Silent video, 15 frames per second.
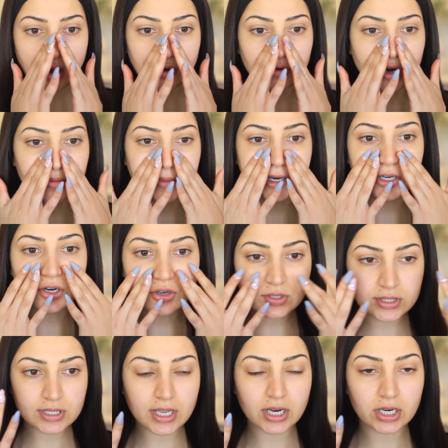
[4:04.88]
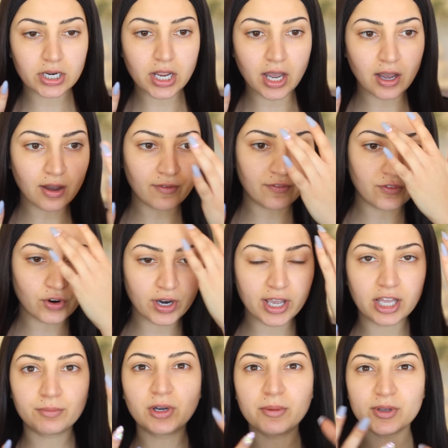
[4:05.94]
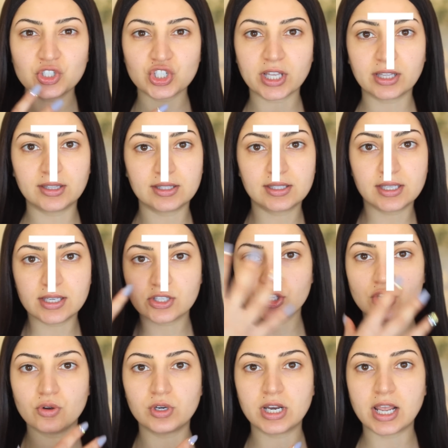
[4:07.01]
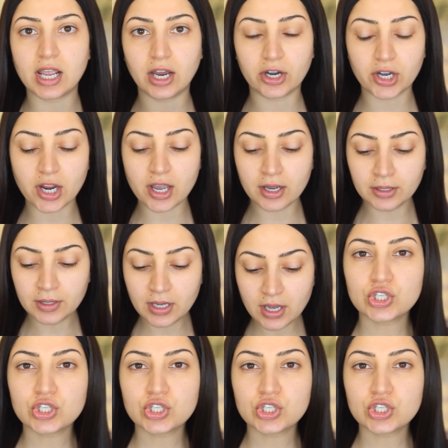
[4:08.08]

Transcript: around my nose area, forehead, pretty much like the T-zone area.